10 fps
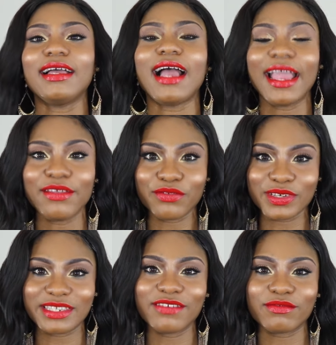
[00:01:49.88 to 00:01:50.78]
I have
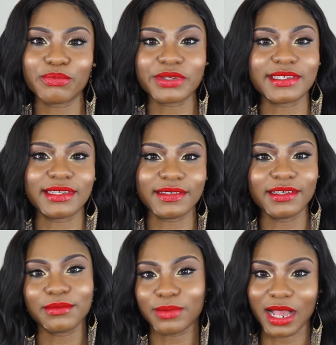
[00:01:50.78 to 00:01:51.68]
received
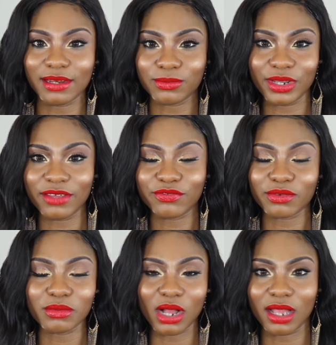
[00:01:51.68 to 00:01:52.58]
Brazilian body wave
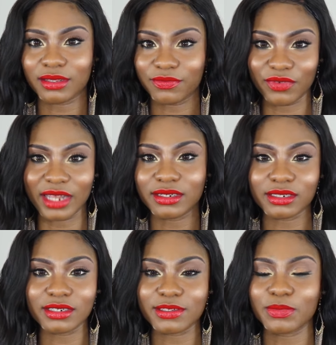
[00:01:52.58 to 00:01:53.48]
from other
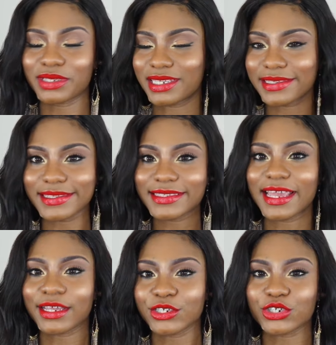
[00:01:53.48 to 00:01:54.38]
vendors, but this
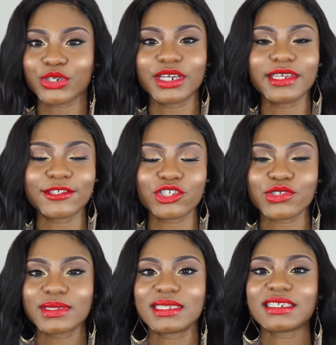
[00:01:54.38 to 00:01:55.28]
texture is
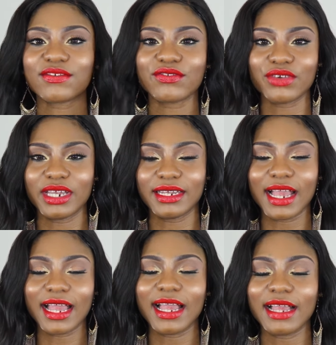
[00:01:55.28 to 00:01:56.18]
just different.
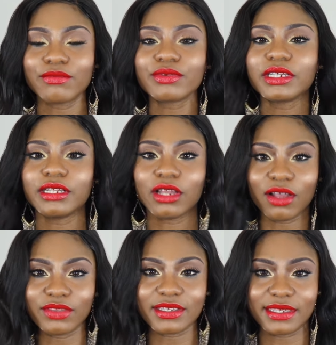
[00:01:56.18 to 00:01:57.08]
I really
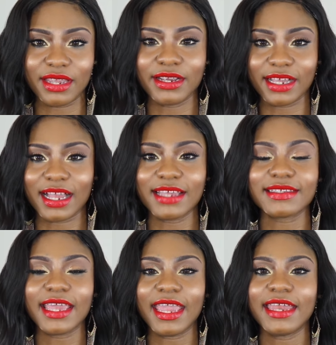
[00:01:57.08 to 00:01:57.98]
love this hair,
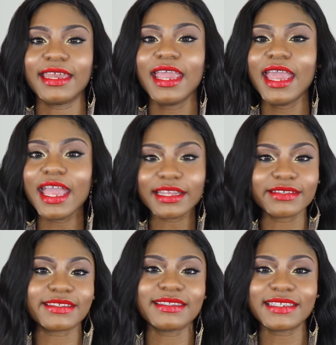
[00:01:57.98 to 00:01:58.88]
guys, and it
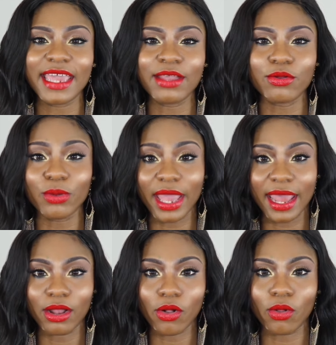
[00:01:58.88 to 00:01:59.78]
doesn't tangle
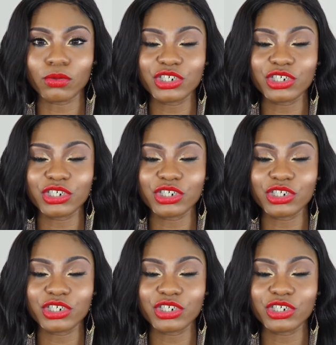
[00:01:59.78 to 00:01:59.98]
at all.